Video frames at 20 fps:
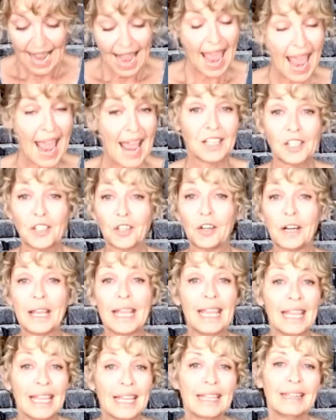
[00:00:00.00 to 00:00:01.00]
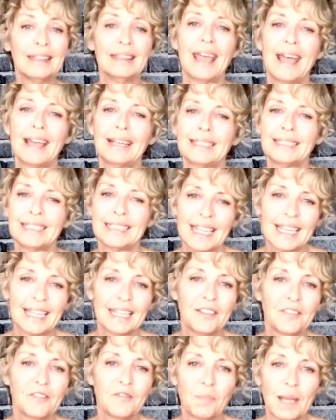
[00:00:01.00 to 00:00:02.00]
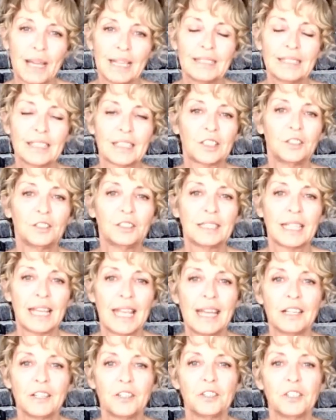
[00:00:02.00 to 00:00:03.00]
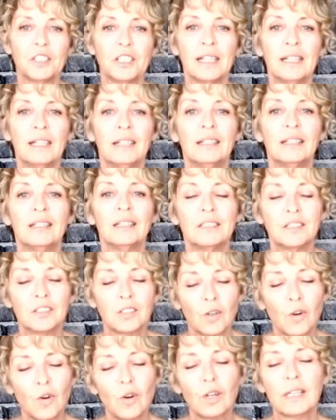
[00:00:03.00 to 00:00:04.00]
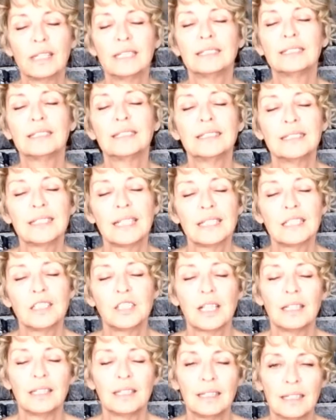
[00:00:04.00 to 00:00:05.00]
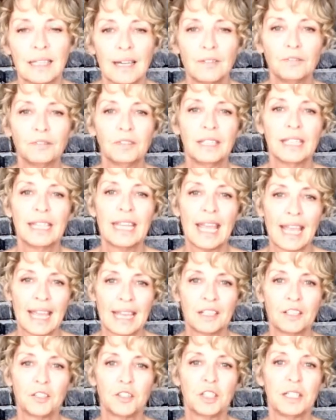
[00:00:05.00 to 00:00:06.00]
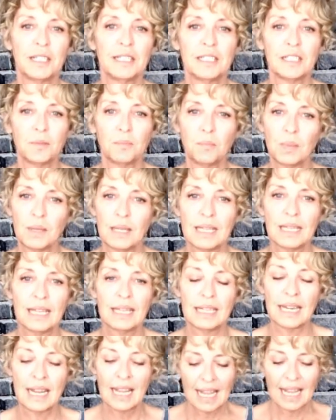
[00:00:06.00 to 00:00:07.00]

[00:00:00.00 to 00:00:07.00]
And you're in that Ten of Pentacles energy. Taurus, such a lovely energy to be in.